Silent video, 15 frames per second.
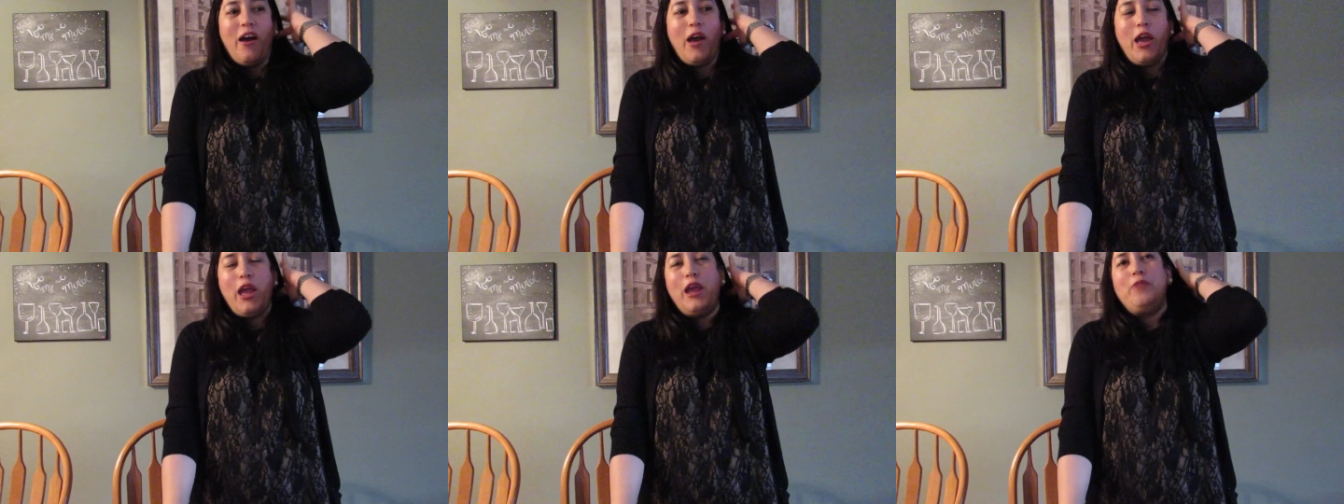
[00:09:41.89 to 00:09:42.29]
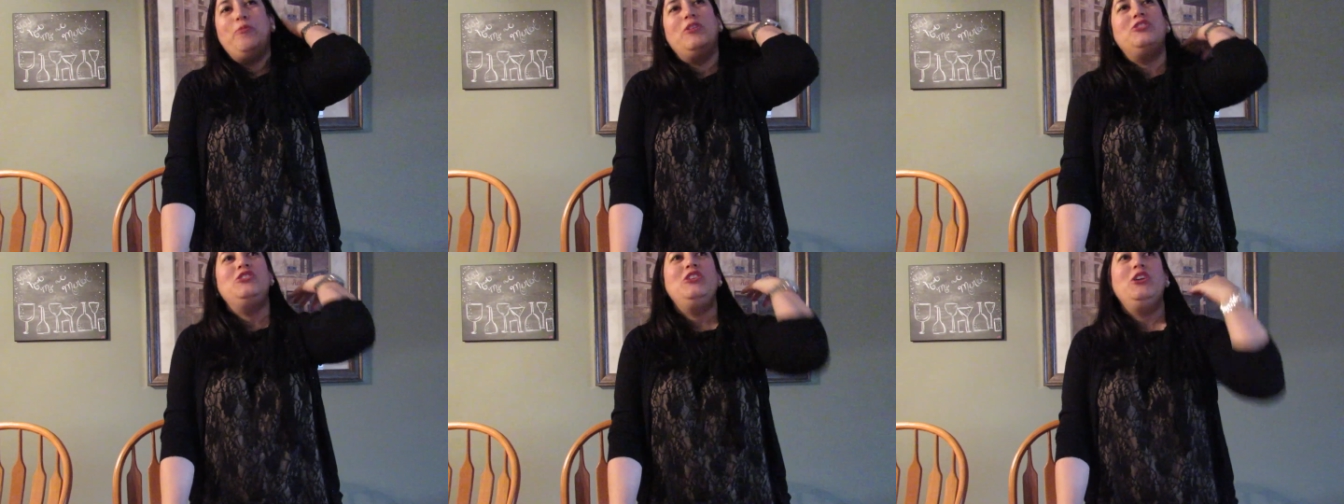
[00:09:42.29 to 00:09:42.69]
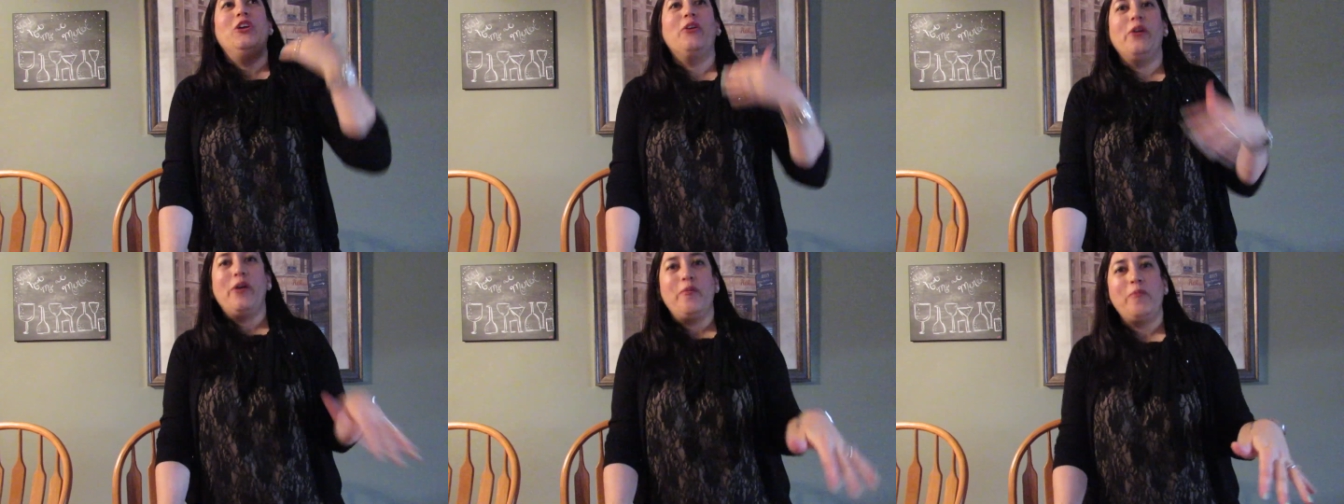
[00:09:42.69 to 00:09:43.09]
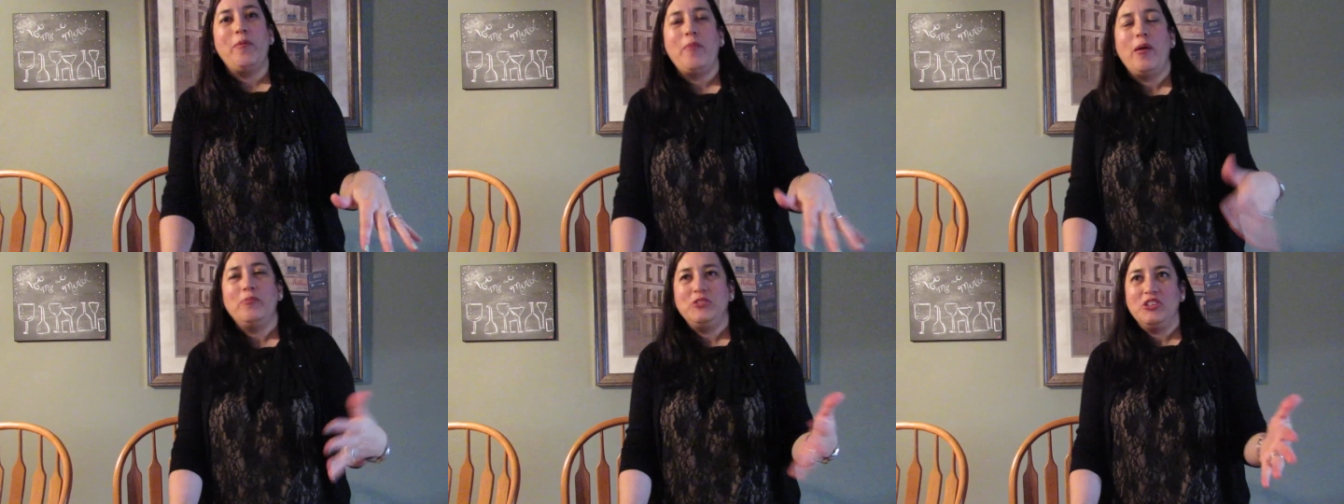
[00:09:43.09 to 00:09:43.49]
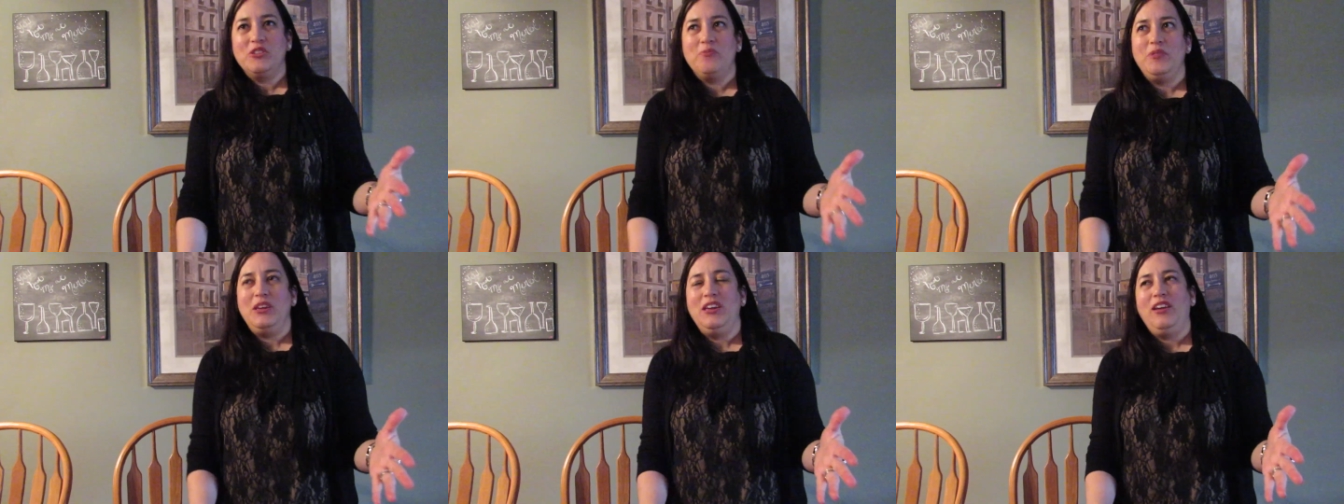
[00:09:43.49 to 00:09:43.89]
I had went to Europe. My mom
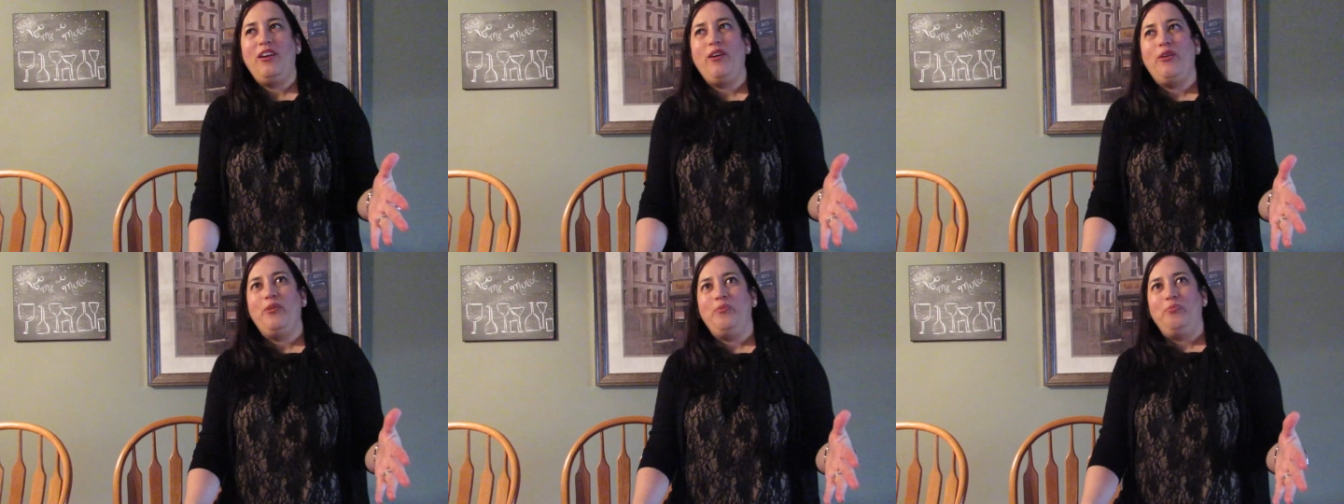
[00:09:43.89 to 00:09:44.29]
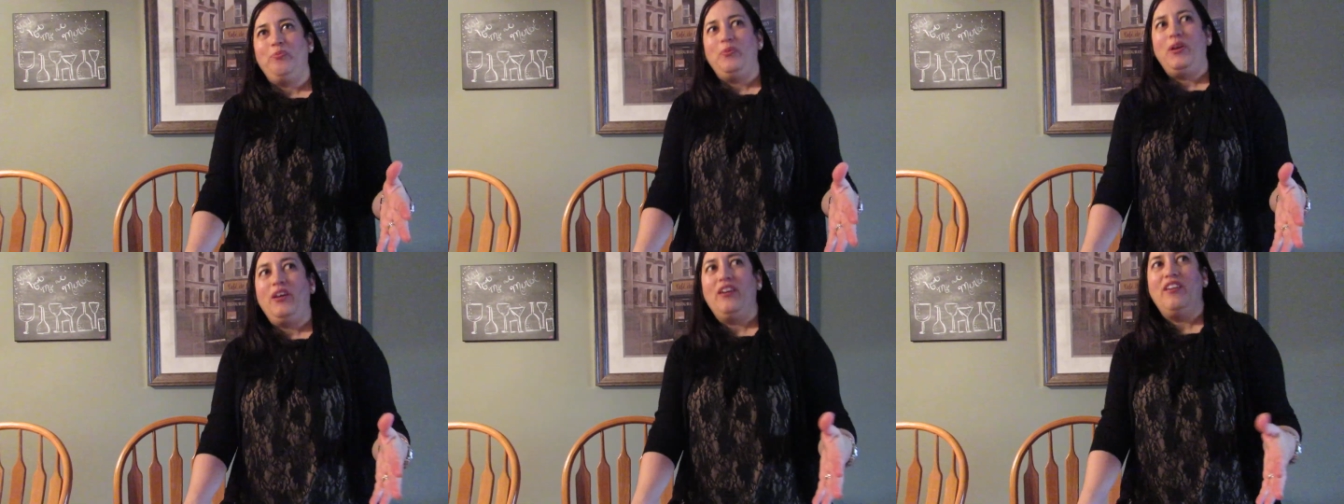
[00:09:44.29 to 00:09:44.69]
took me um,